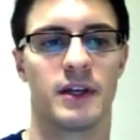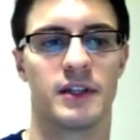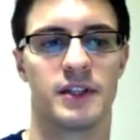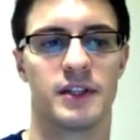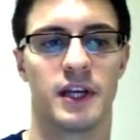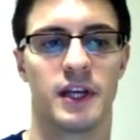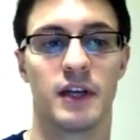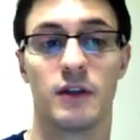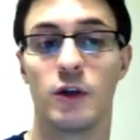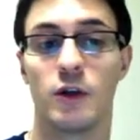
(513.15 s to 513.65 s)
It's
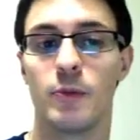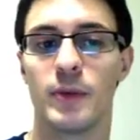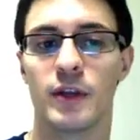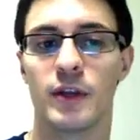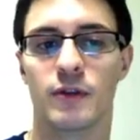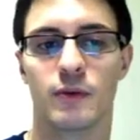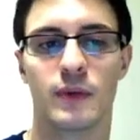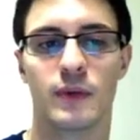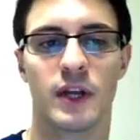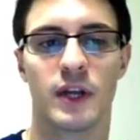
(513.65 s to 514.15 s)
looping
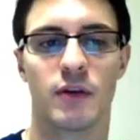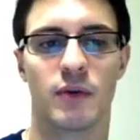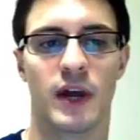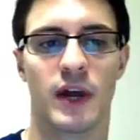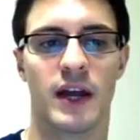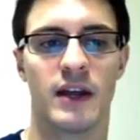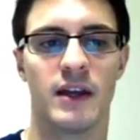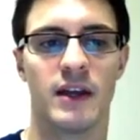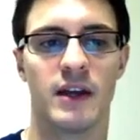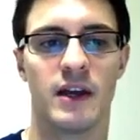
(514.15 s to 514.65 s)
through that
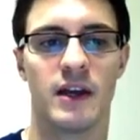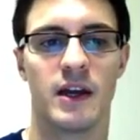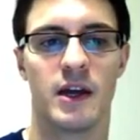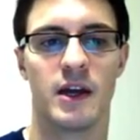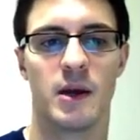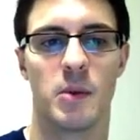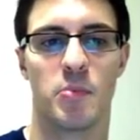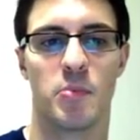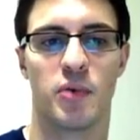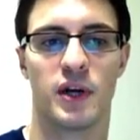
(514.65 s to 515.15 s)
array,
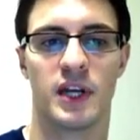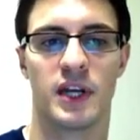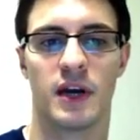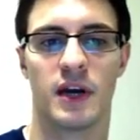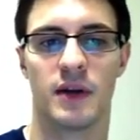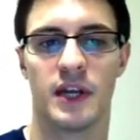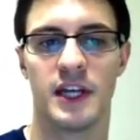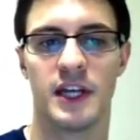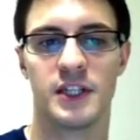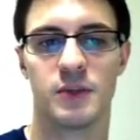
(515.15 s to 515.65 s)
printing
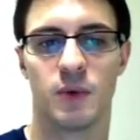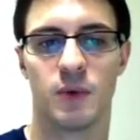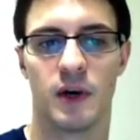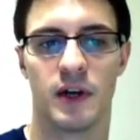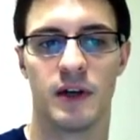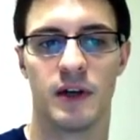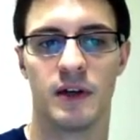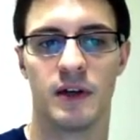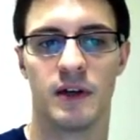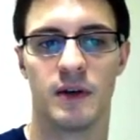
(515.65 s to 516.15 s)
out each
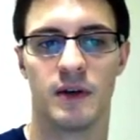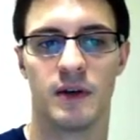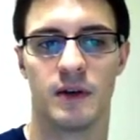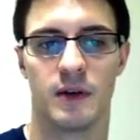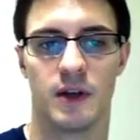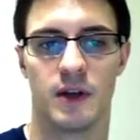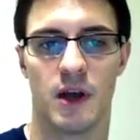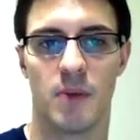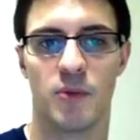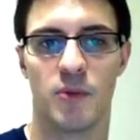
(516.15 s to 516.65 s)
one,
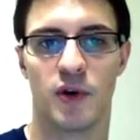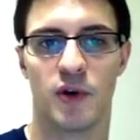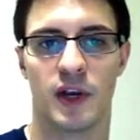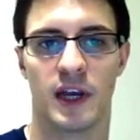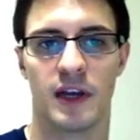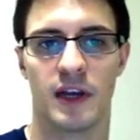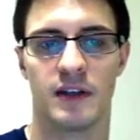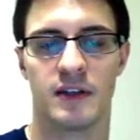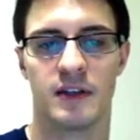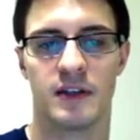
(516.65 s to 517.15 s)
numbering
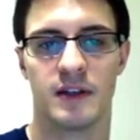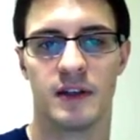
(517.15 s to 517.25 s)
it